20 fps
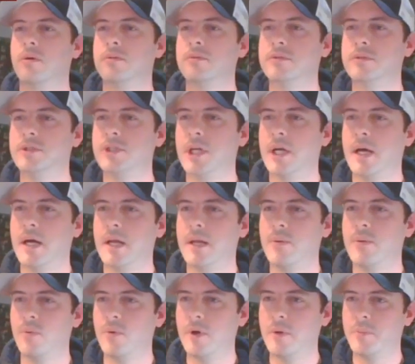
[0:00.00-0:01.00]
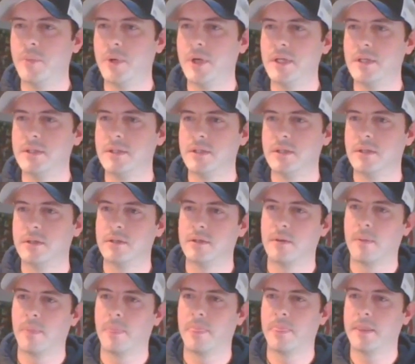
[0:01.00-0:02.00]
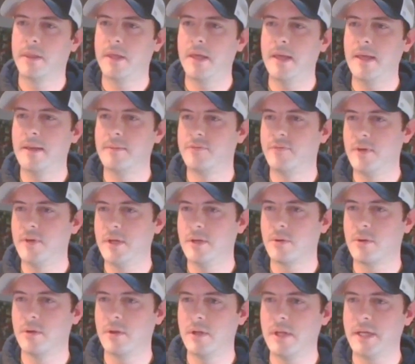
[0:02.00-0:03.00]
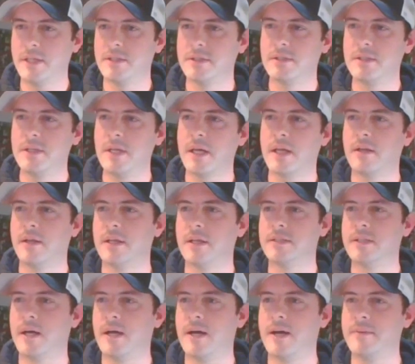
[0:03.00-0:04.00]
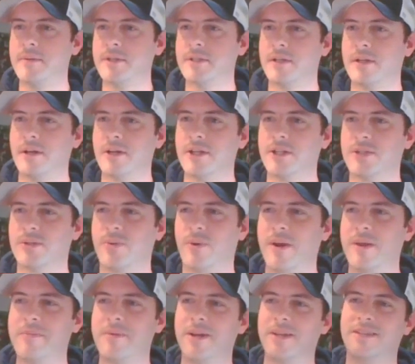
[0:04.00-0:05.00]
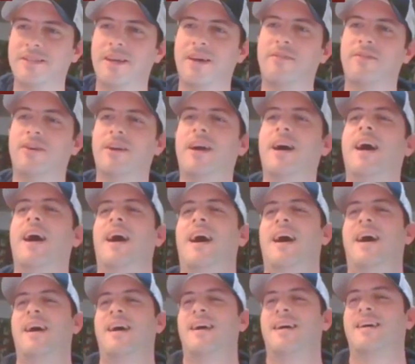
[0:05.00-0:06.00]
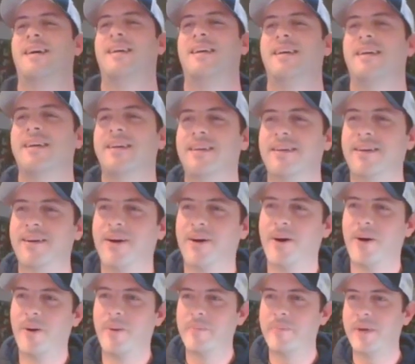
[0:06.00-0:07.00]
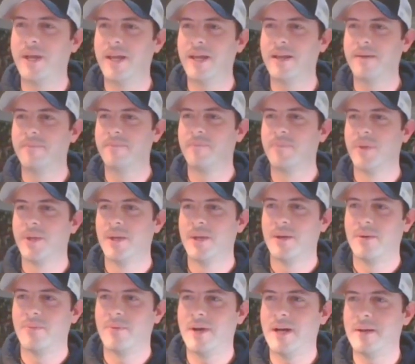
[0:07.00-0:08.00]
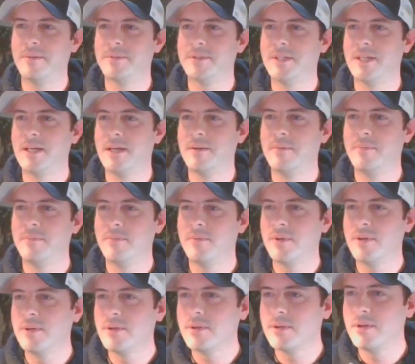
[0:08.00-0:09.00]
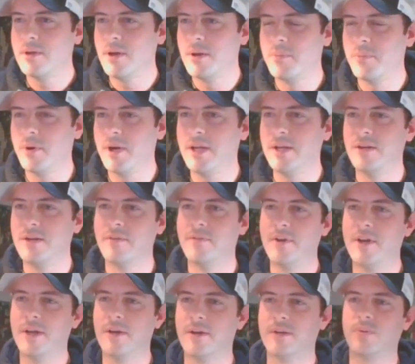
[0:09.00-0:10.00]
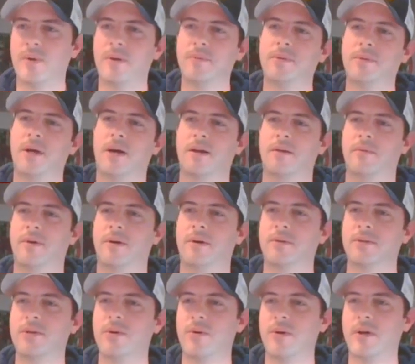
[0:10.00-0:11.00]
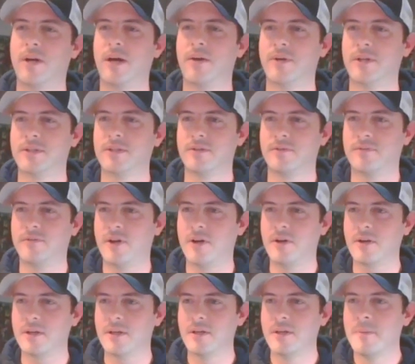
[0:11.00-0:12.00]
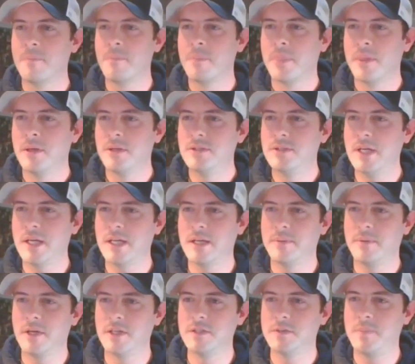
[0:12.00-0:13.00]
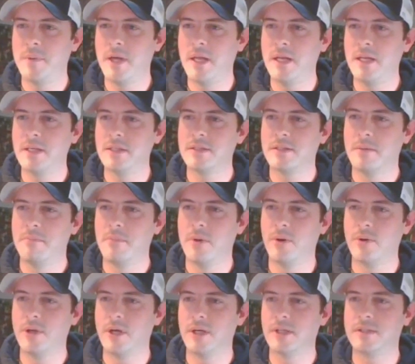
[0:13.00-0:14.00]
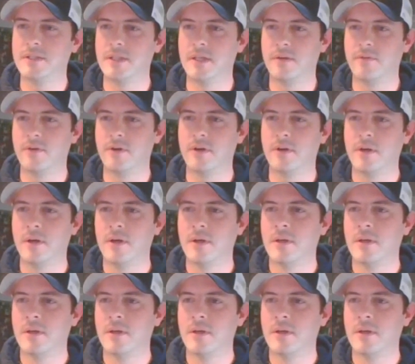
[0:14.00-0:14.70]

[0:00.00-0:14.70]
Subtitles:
Johnny Woodbridge. Cam's Video Collections. Nicolette's Hobbies. Longest 20 minutes ever. Oh, man. Rob Seb, come raid your video. That's what I'm talking about. What's going on, Russell Falk? Jacob Hunts Pennies. Modog Silver.